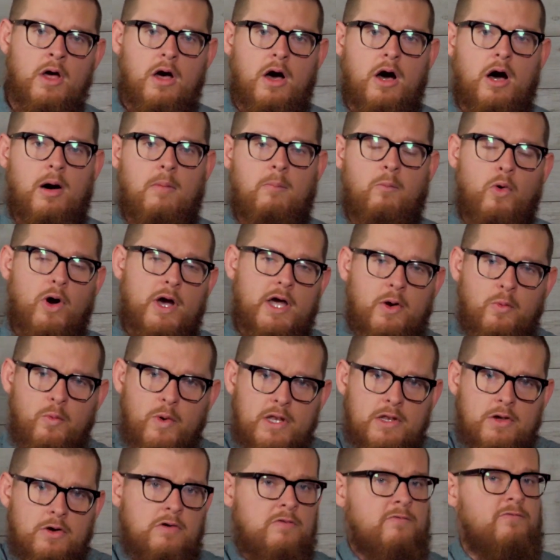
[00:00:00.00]
um, what can
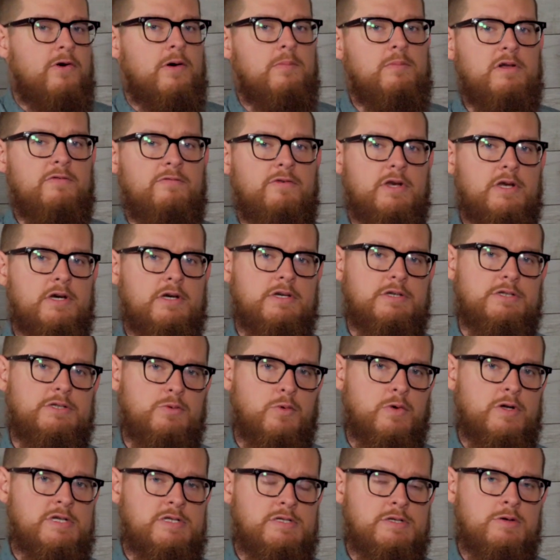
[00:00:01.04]
we learn from Leviticus
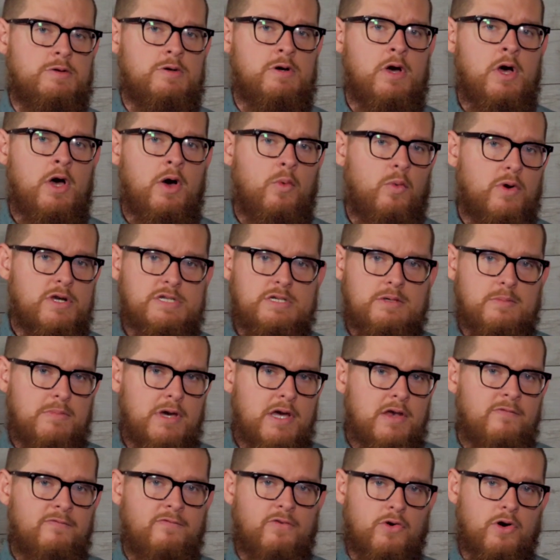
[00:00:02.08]
22? What does it
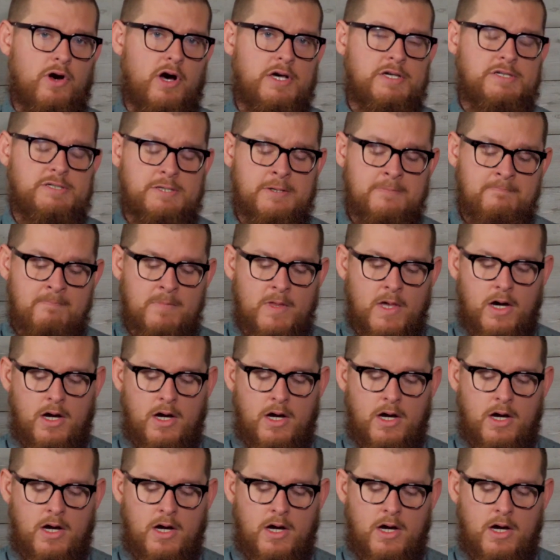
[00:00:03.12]
mean for us?